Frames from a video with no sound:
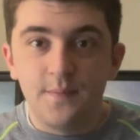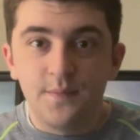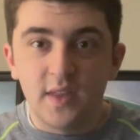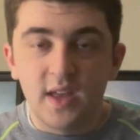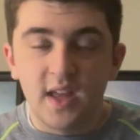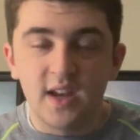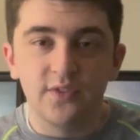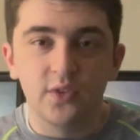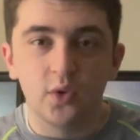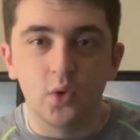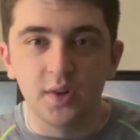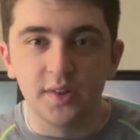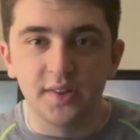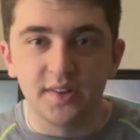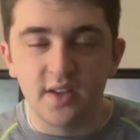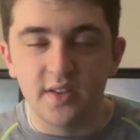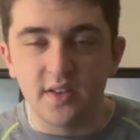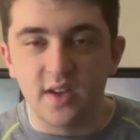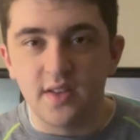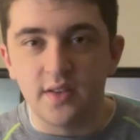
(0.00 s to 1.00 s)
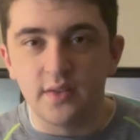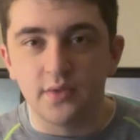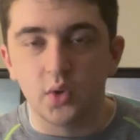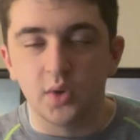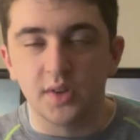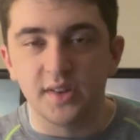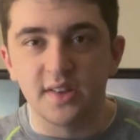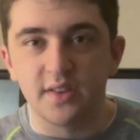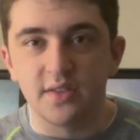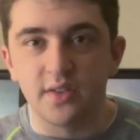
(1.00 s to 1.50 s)
and of course and of
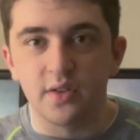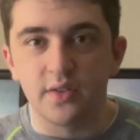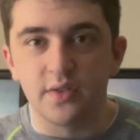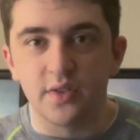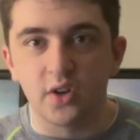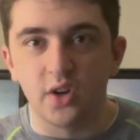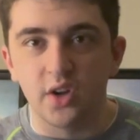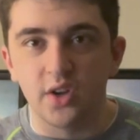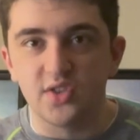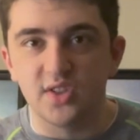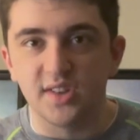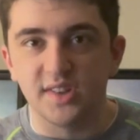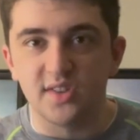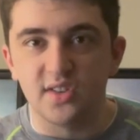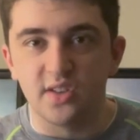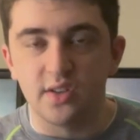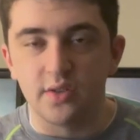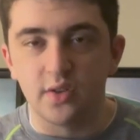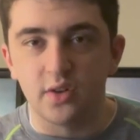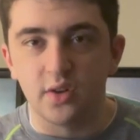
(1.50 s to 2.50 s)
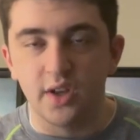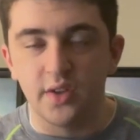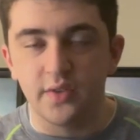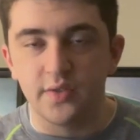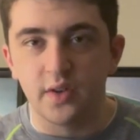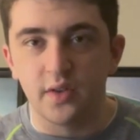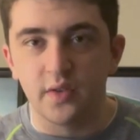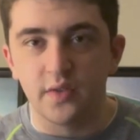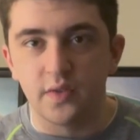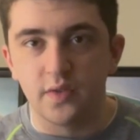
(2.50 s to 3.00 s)
course they're they're all just they're all
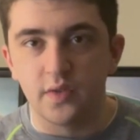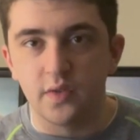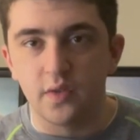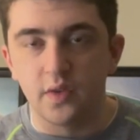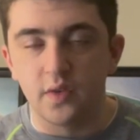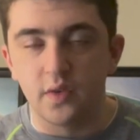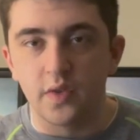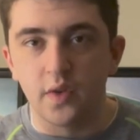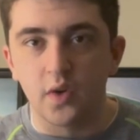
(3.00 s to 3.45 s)
they're they're,